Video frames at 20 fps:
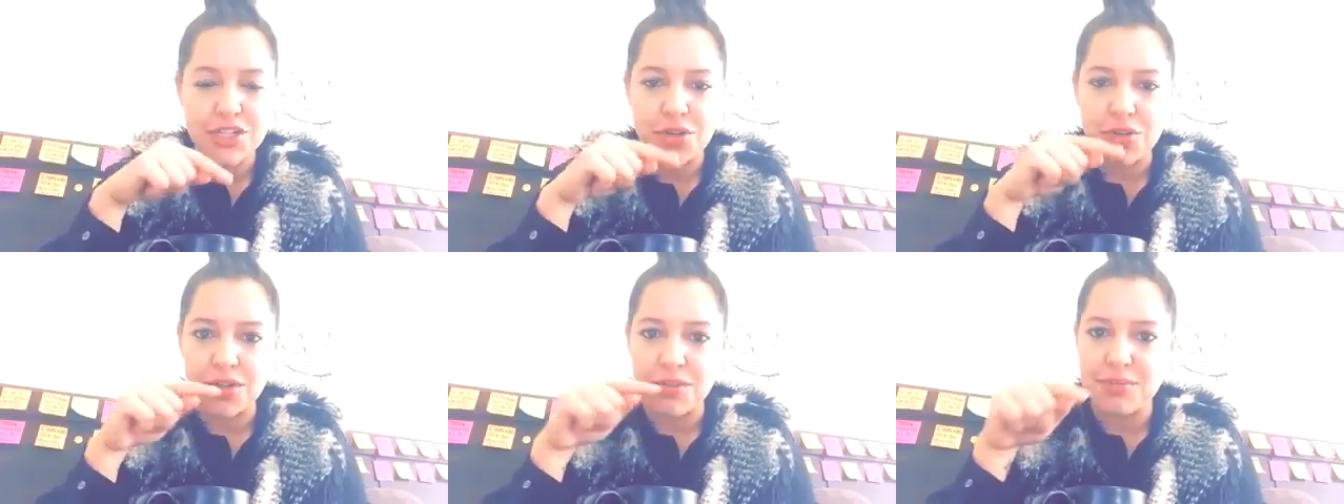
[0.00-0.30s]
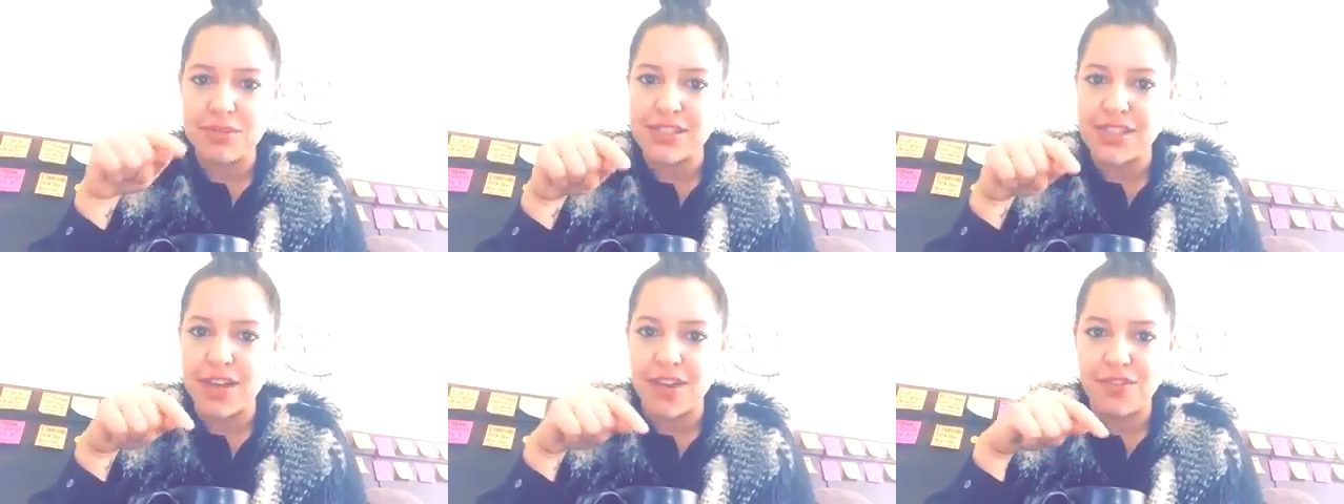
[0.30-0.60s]
show
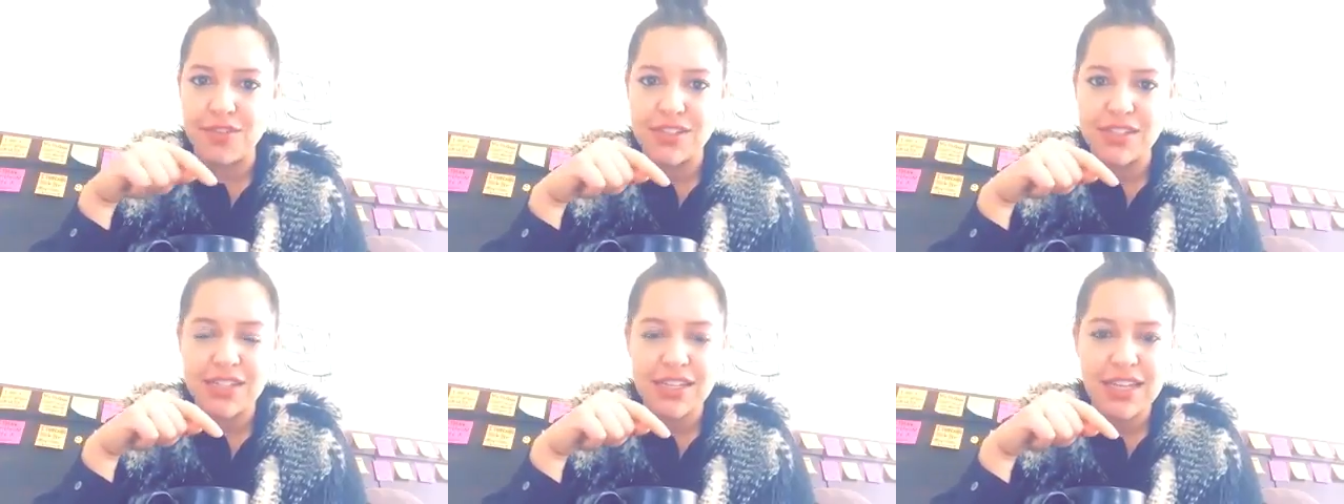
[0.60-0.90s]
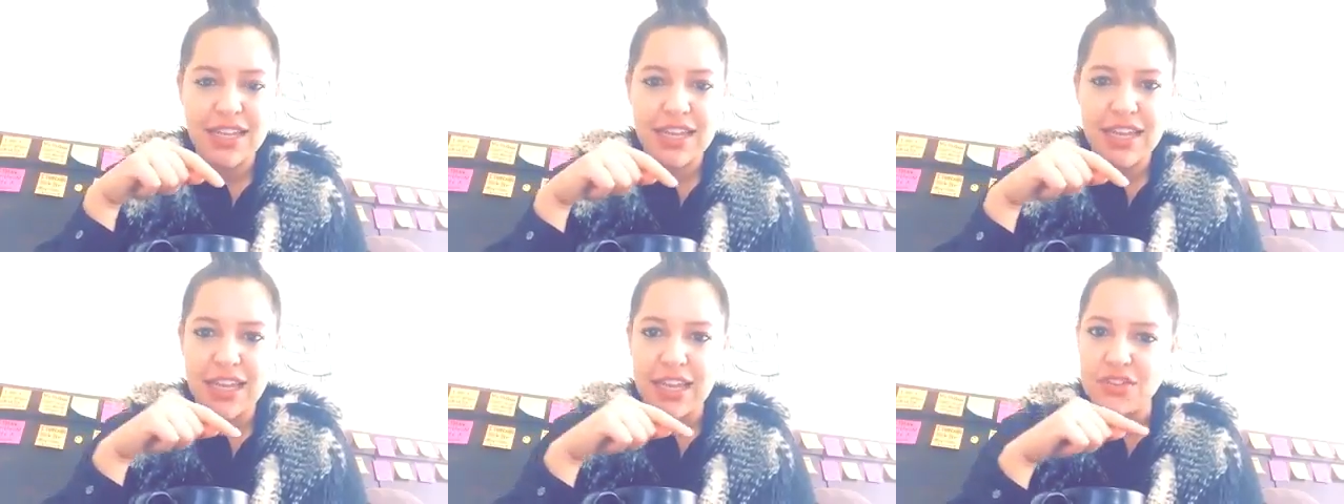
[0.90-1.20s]
themselves
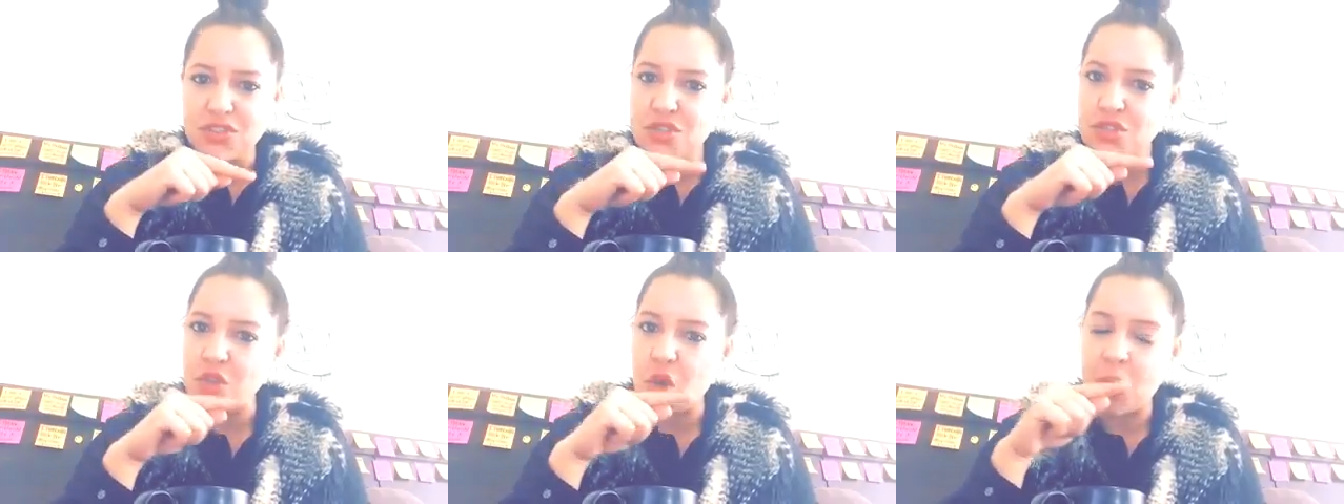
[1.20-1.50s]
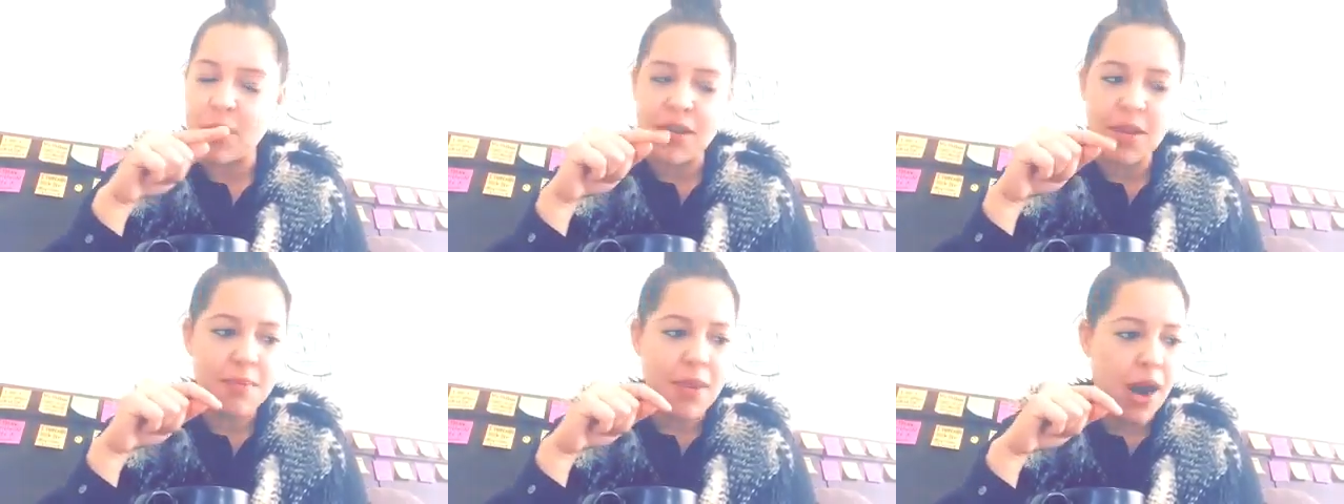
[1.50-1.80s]
in
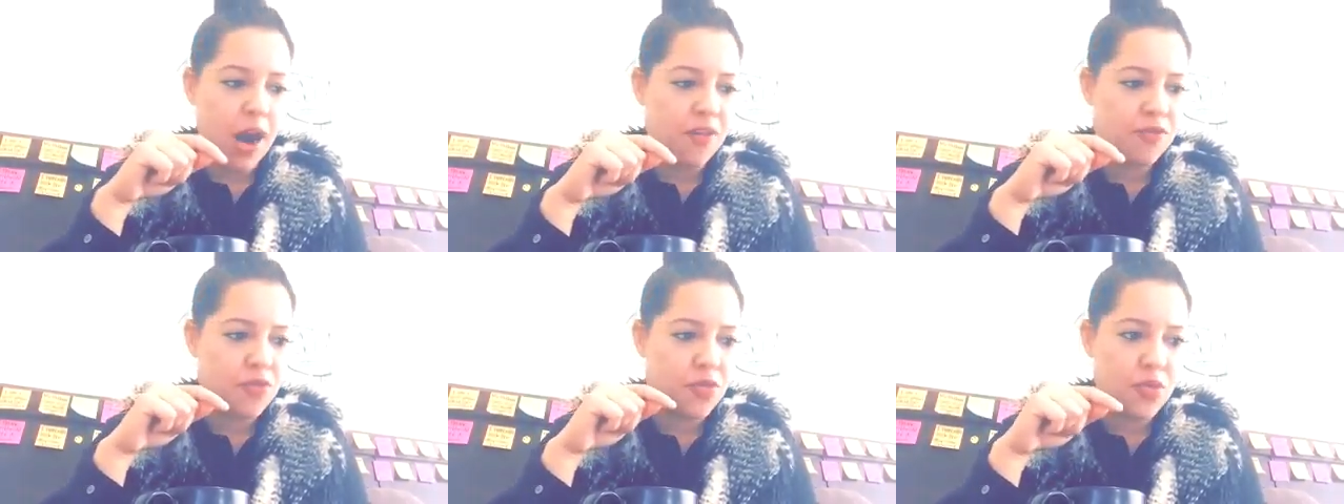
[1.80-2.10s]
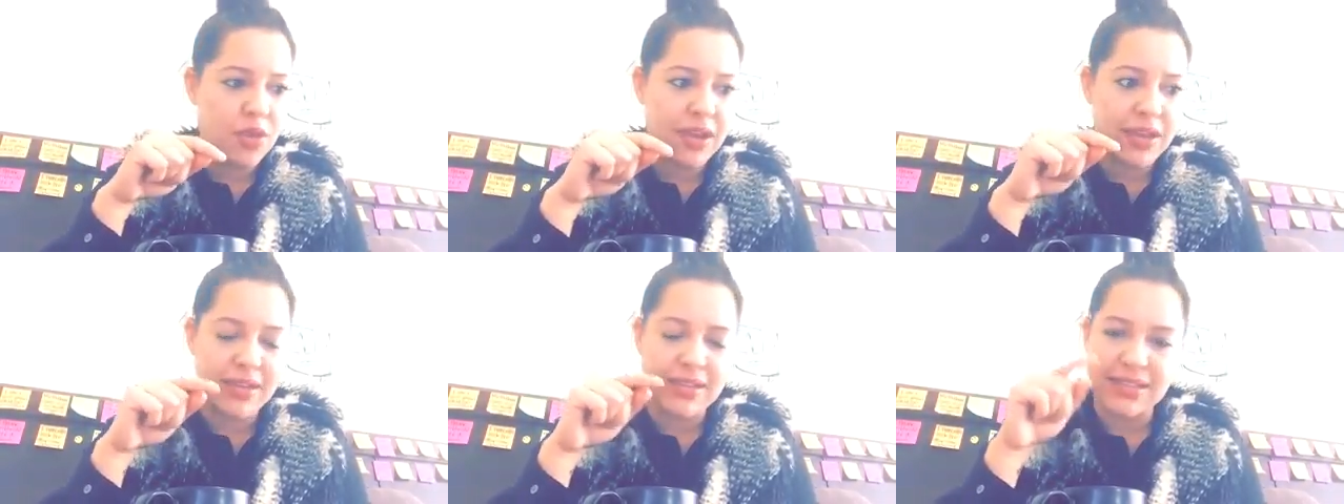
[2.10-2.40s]
so many
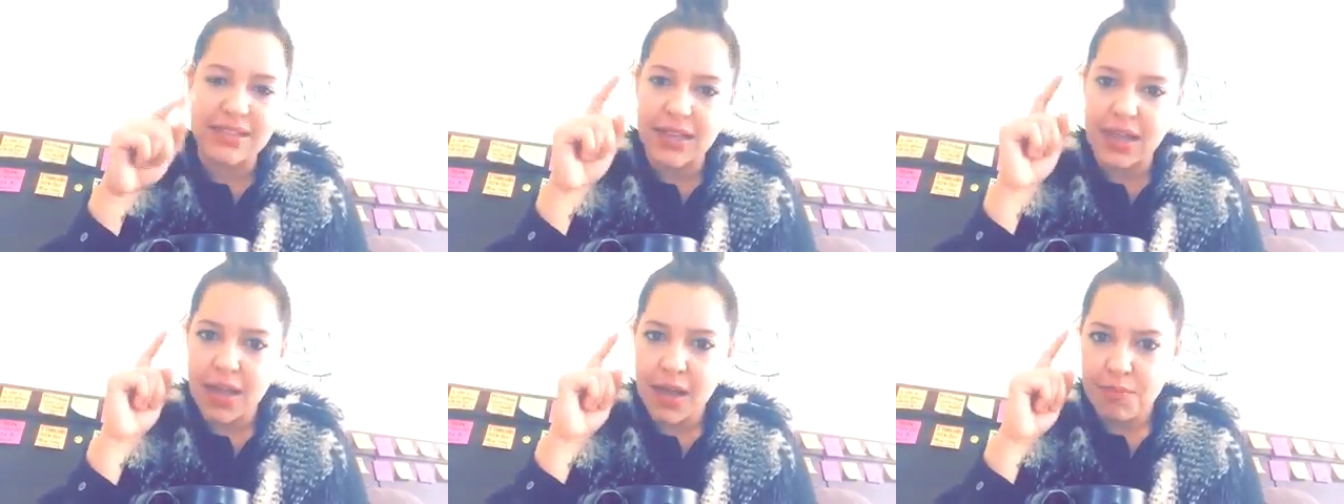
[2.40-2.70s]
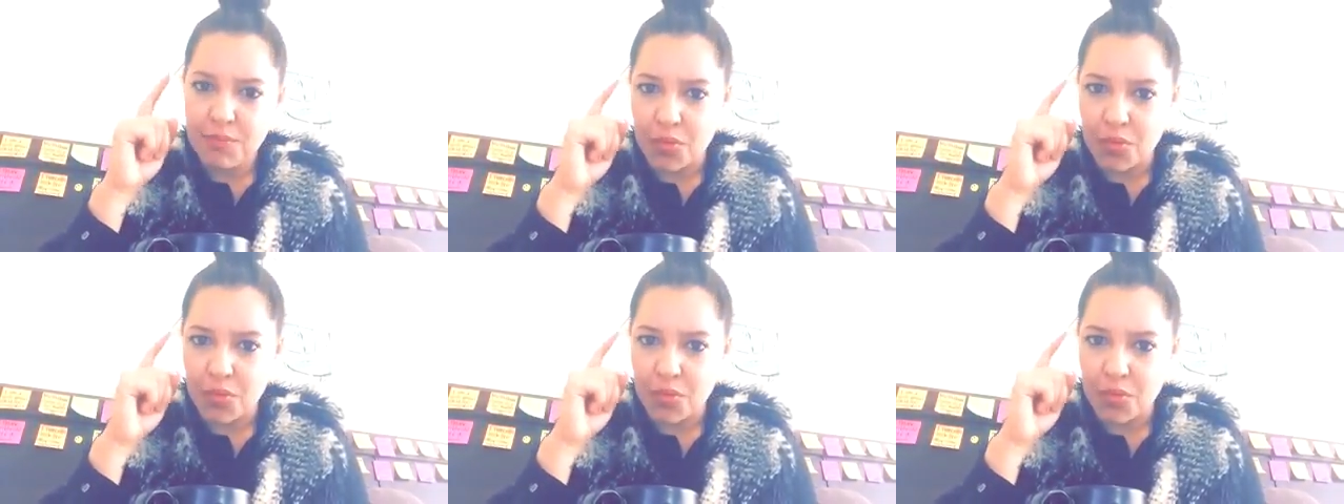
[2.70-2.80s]
powerful ways,